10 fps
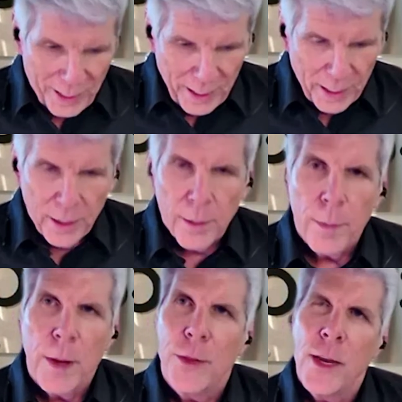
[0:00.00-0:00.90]
are we in?
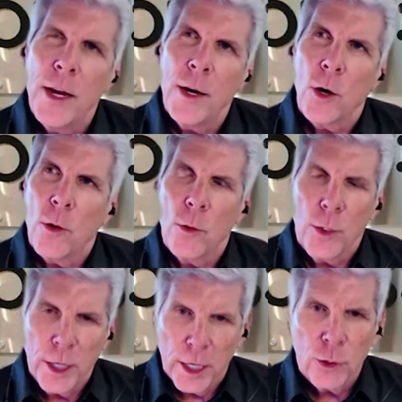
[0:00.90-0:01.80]
But then it got
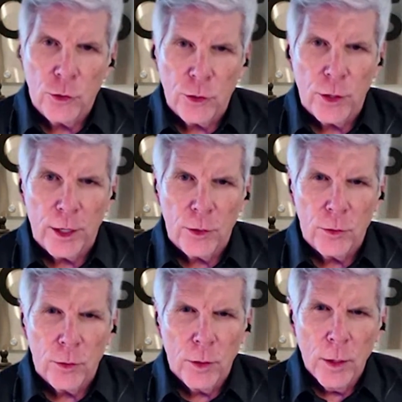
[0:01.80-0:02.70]
really interesting
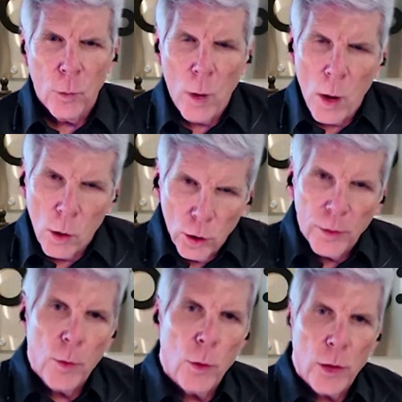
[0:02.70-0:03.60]
is, wow,
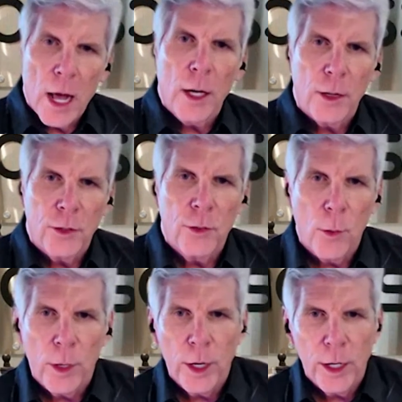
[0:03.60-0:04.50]
look at the modalities
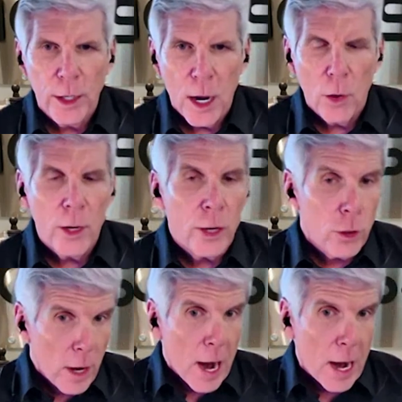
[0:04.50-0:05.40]
that we can now
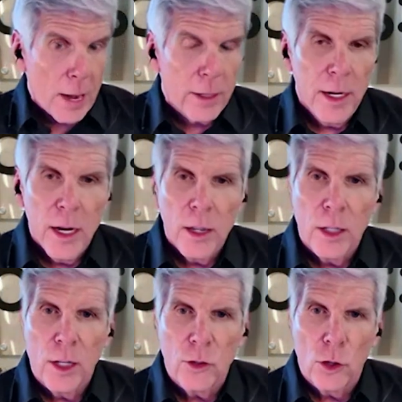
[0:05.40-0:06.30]
interact.
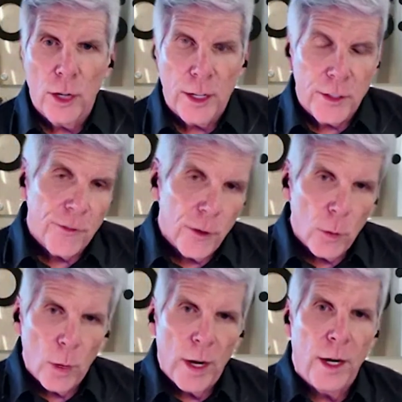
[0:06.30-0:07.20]
Let's look at
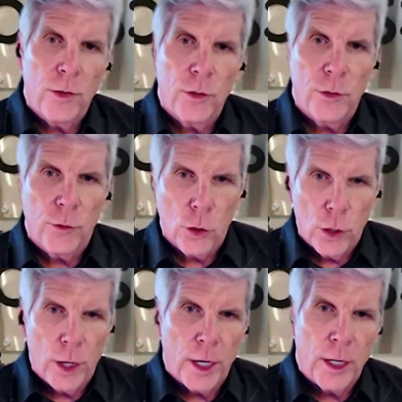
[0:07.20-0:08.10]
different ways of
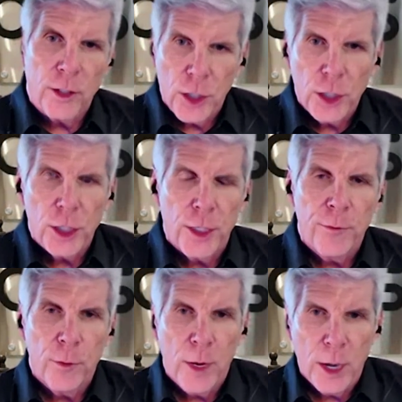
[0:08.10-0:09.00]
learning and exchanging
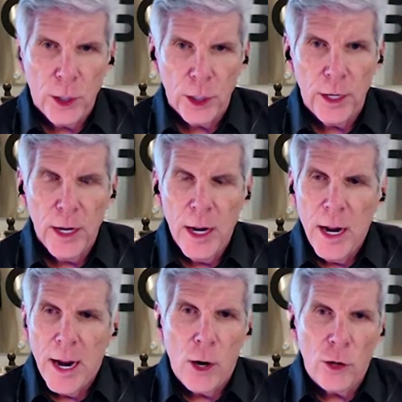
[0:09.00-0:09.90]
information.
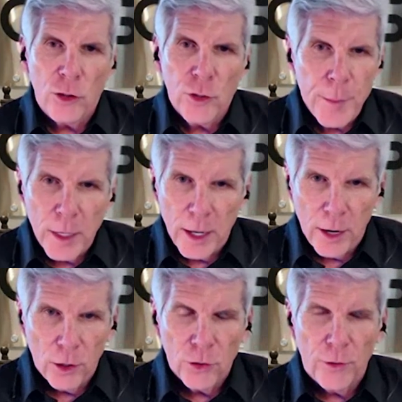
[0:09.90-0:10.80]
And our
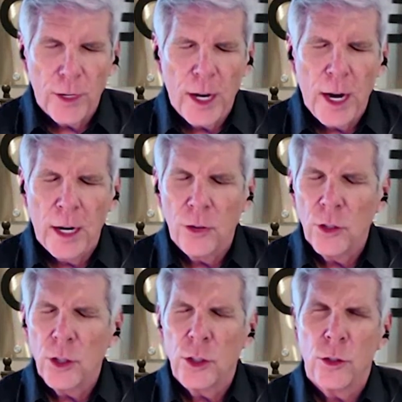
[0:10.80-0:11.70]
simulators have
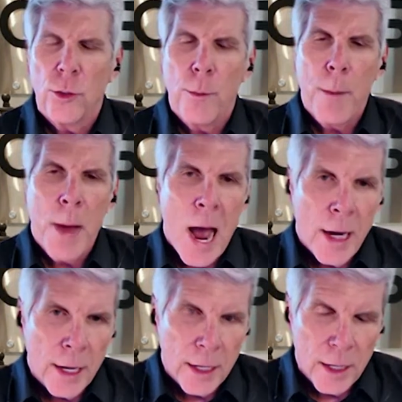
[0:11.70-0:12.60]
gained such
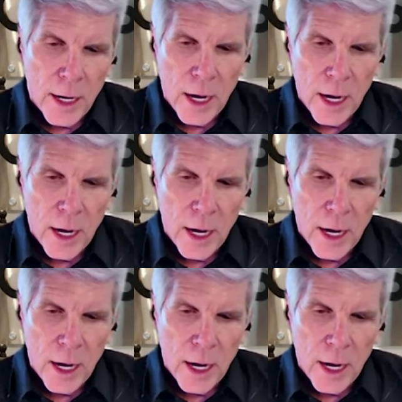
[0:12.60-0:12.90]
dramatic